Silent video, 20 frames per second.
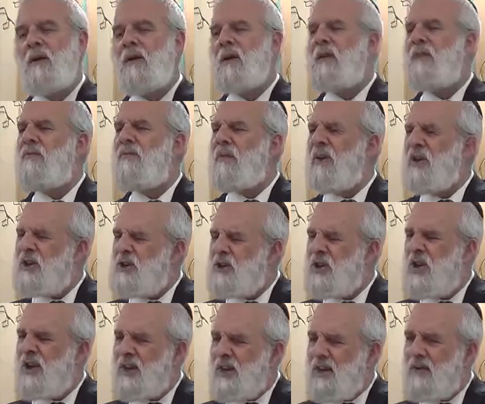if
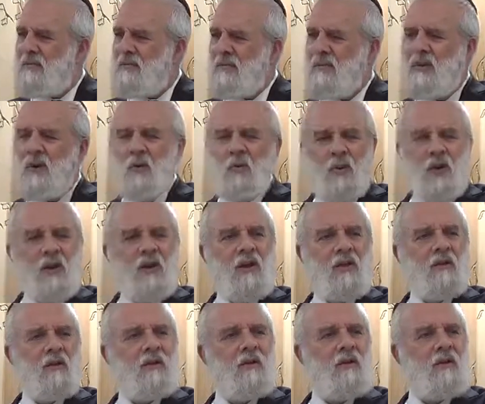Rasha'im, the wicked,
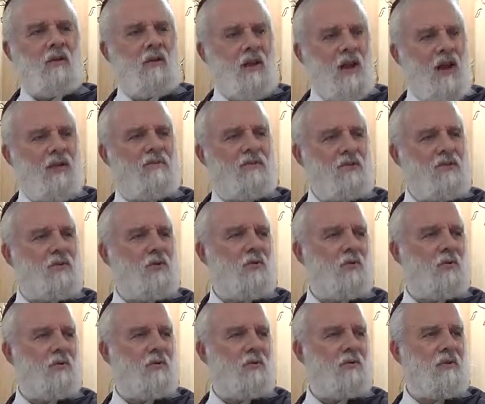can have it
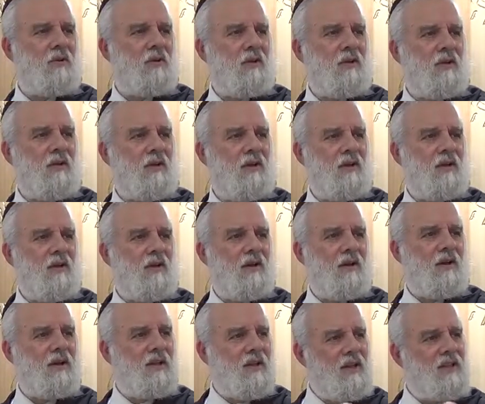so good,
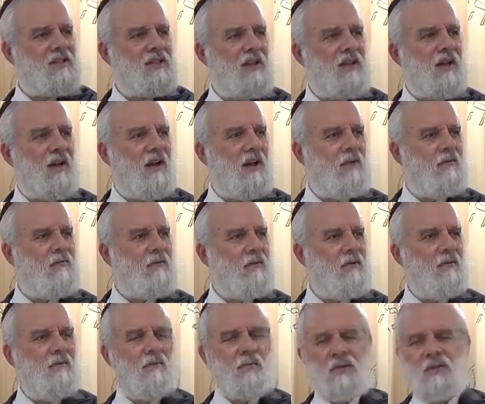an easy life,
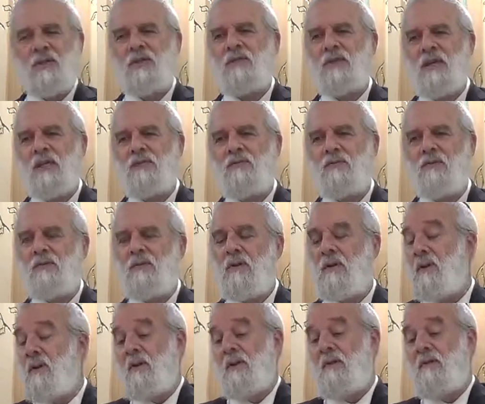be successful,
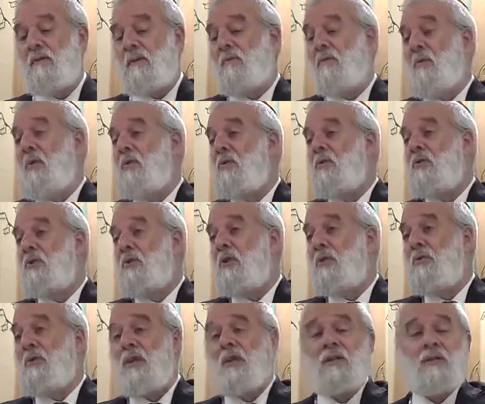the more
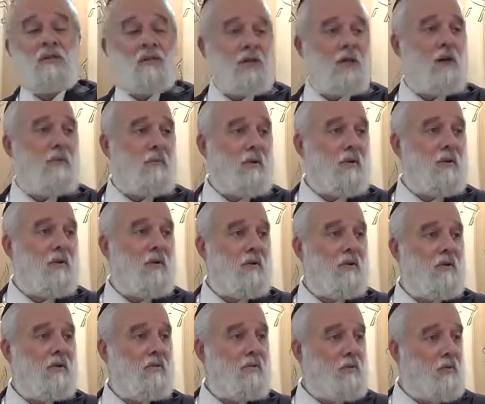so that it's coming
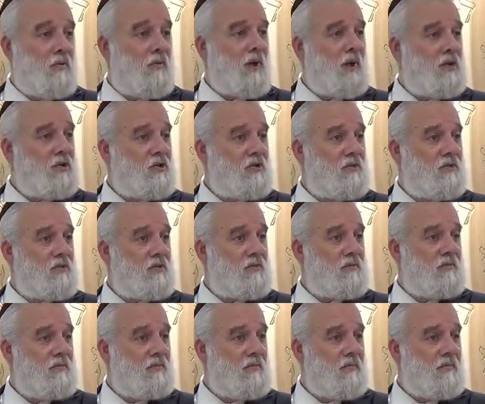to the righteous
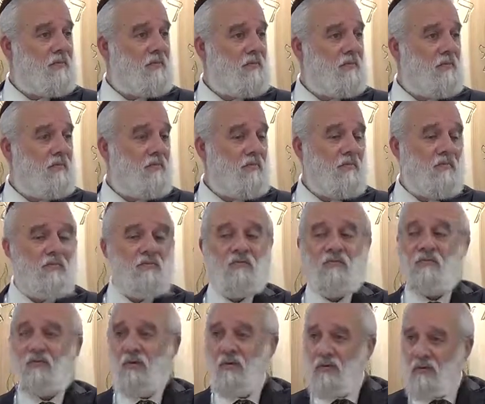
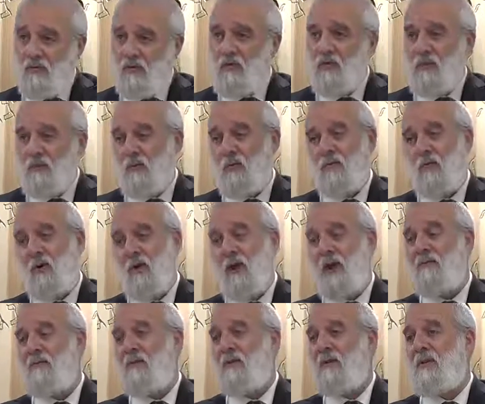for doing
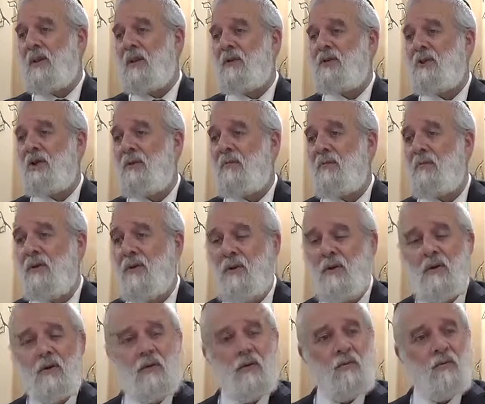everything that Hashem
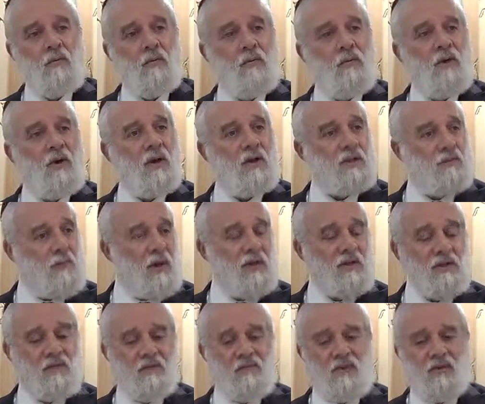
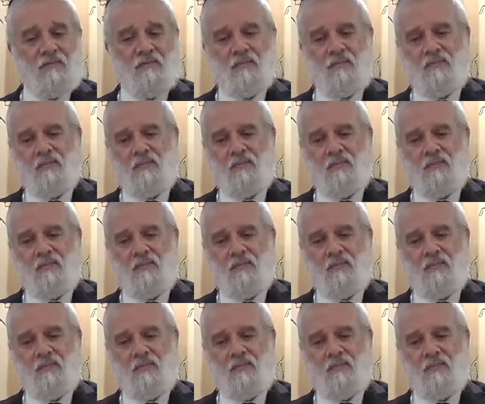expects of them.